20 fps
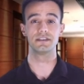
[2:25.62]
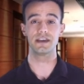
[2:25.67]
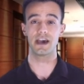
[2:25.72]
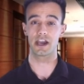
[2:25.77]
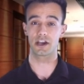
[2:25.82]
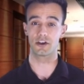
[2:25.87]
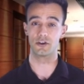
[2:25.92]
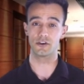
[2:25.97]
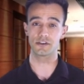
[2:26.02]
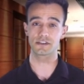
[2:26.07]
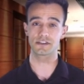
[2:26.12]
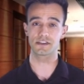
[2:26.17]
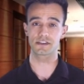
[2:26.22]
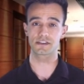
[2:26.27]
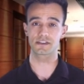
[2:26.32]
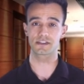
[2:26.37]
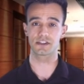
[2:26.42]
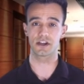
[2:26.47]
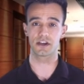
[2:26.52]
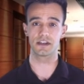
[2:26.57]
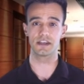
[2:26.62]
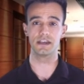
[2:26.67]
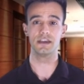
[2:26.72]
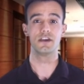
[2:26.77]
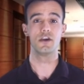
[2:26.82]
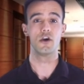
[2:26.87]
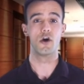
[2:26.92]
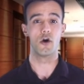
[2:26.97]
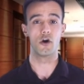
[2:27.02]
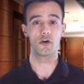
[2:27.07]
diagnostic
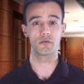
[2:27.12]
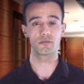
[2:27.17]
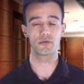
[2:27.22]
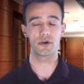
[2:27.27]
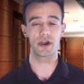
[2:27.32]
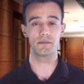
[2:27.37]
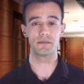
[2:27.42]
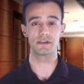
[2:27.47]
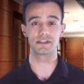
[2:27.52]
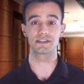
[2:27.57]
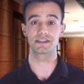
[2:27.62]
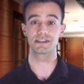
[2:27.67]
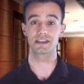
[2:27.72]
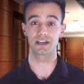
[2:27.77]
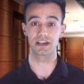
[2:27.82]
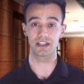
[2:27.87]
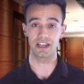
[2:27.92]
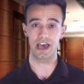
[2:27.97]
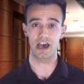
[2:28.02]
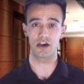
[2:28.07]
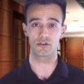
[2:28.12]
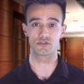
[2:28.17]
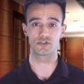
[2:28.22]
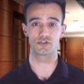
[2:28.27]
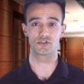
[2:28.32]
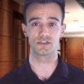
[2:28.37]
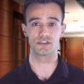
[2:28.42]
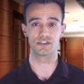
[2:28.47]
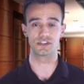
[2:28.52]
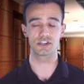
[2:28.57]
study, on premise to cloud
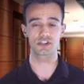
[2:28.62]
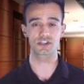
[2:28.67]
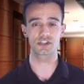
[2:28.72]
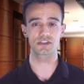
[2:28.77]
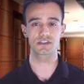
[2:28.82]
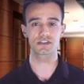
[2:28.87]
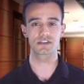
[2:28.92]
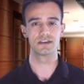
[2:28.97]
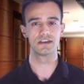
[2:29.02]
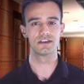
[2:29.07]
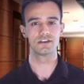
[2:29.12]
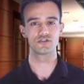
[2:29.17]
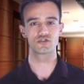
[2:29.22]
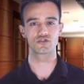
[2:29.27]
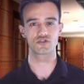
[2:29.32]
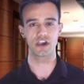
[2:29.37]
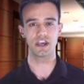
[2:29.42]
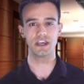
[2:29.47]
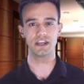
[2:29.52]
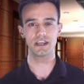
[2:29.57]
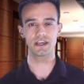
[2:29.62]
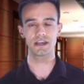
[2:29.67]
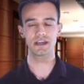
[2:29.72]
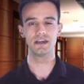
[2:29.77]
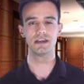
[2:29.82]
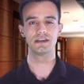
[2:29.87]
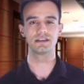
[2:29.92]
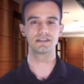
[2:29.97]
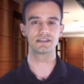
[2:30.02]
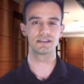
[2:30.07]
transitions,
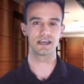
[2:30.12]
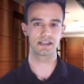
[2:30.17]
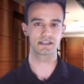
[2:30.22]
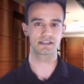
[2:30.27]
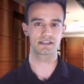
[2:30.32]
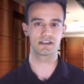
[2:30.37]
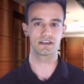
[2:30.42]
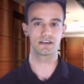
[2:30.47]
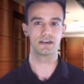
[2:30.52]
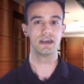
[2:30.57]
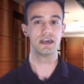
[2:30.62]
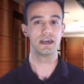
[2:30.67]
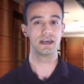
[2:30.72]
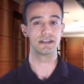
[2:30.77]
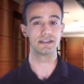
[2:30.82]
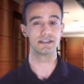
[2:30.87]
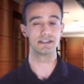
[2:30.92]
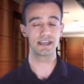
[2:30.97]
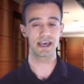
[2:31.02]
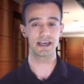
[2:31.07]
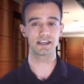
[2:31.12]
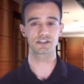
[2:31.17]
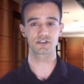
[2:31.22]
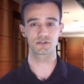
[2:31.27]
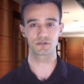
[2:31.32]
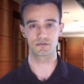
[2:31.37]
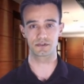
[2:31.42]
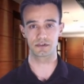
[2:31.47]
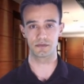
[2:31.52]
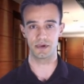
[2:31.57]
training, testing, and
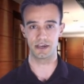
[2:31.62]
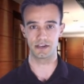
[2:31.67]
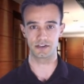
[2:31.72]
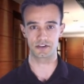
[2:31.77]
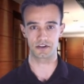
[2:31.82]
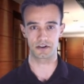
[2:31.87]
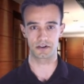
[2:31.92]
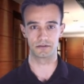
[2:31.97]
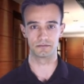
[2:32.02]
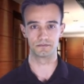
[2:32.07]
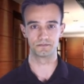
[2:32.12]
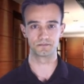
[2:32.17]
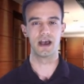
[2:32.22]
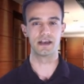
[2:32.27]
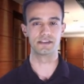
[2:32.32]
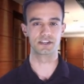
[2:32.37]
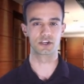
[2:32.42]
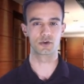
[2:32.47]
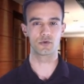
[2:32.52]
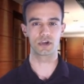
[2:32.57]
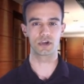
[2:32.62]
test automation. As a